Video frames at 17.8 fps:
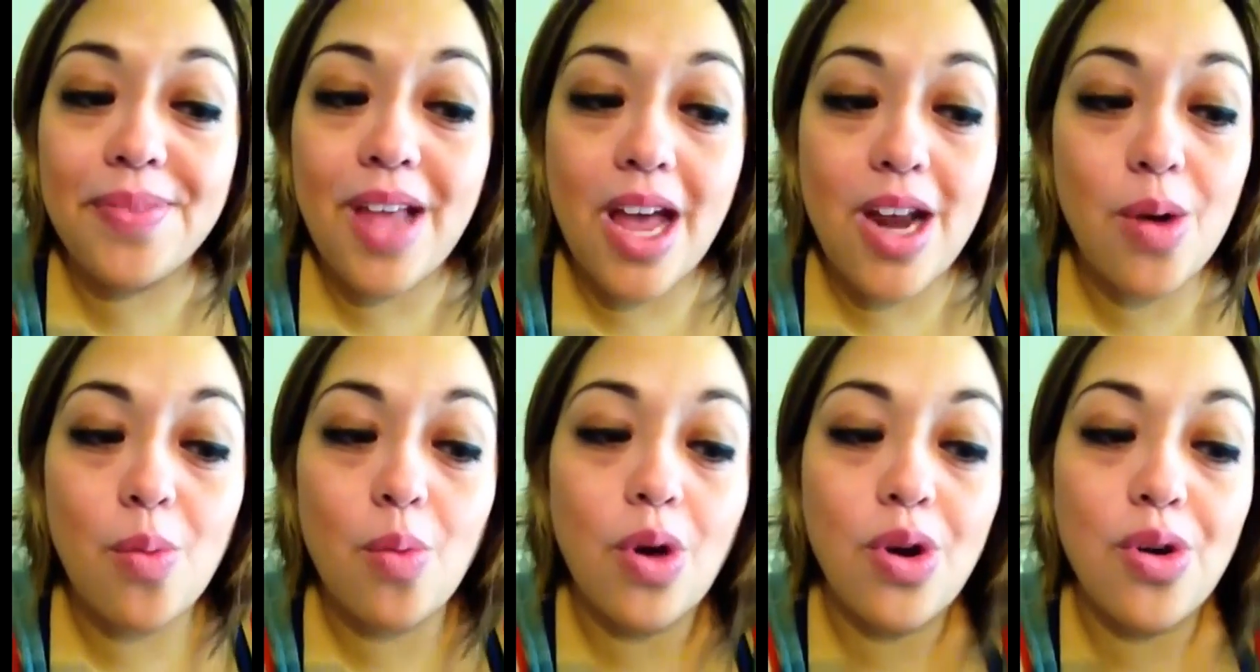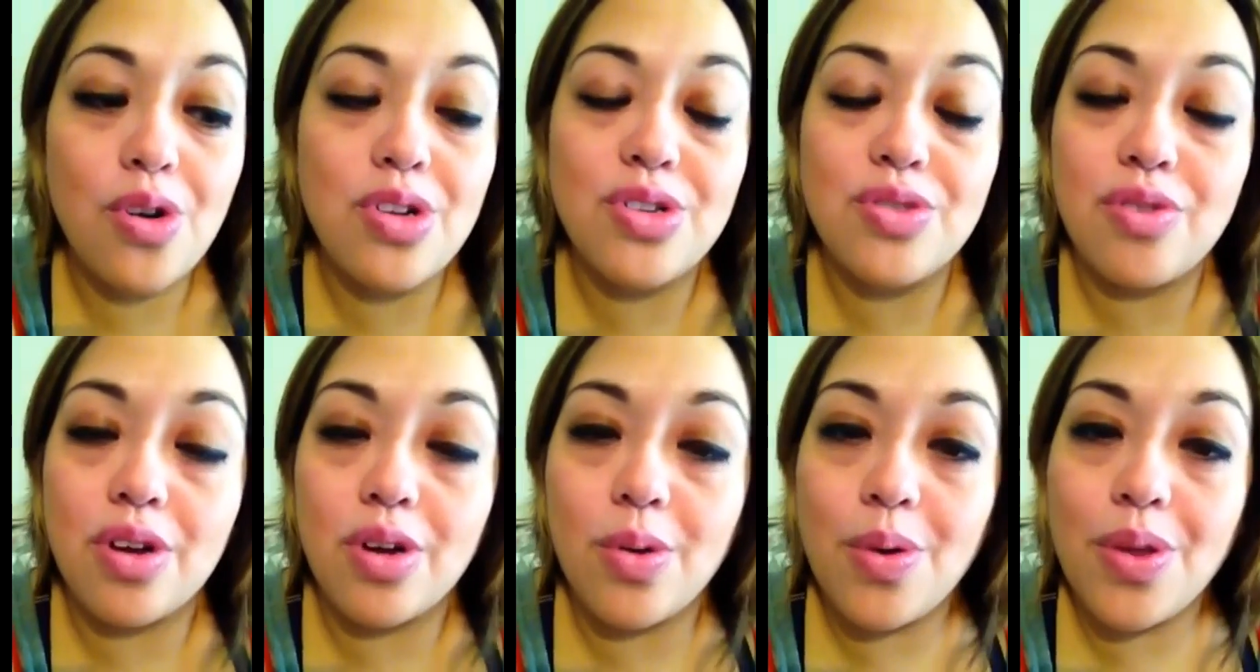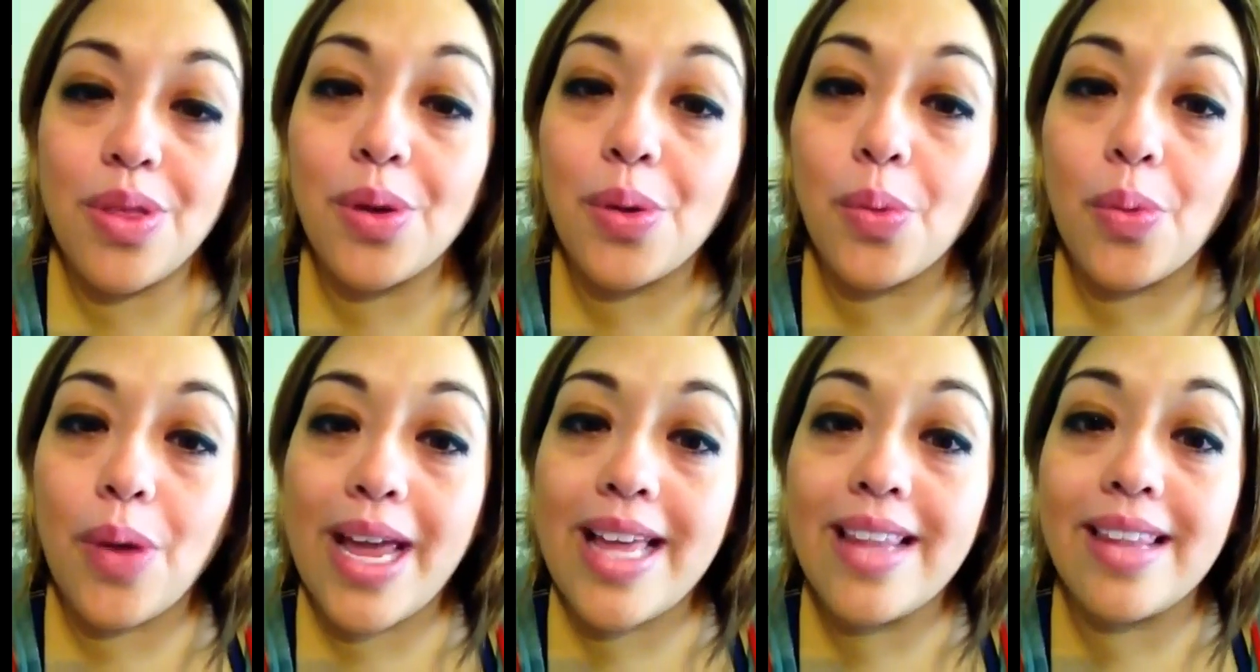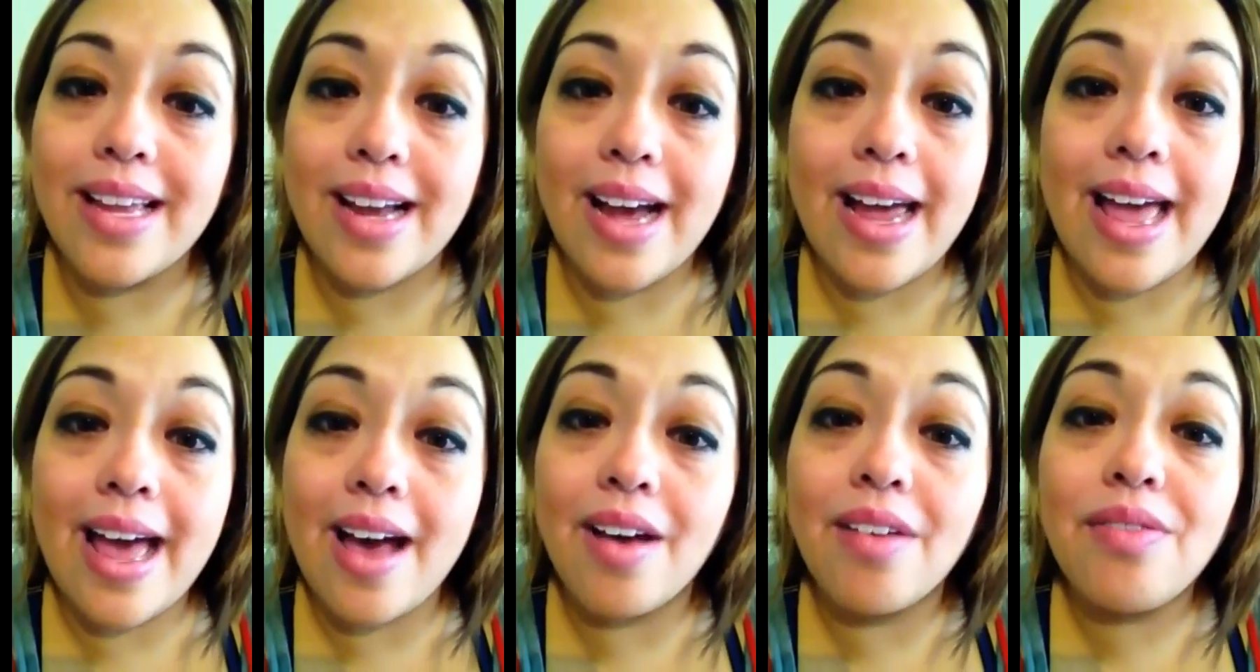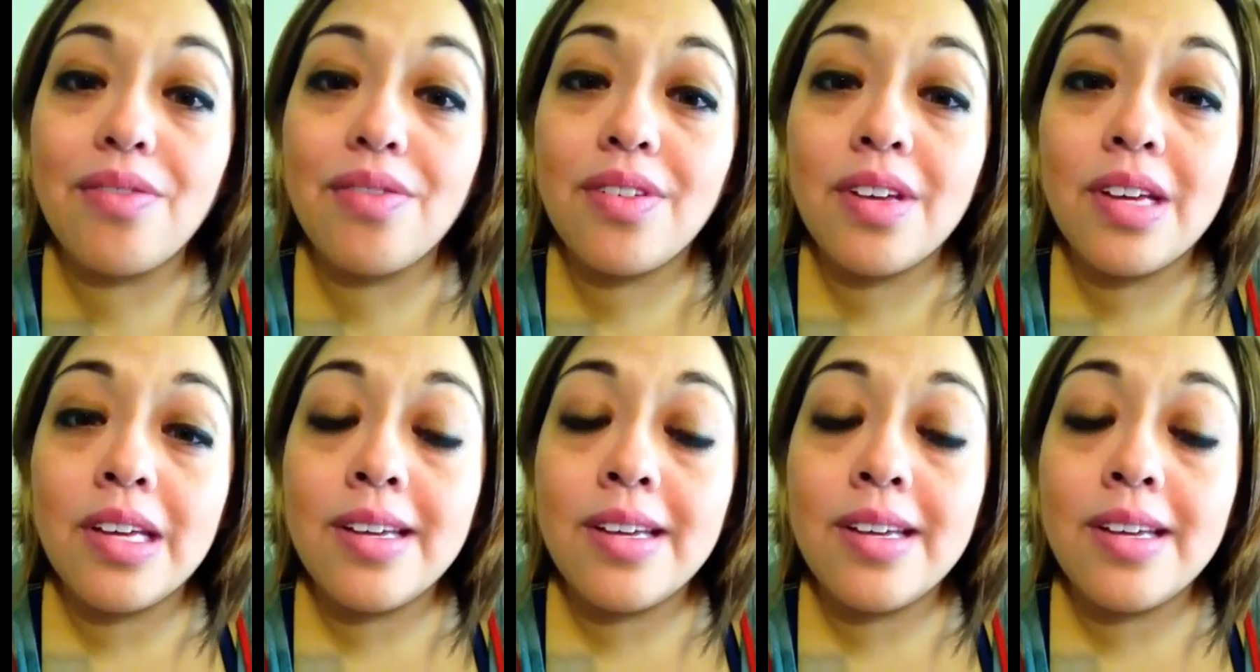I don't want her to struggle with her weight like I have.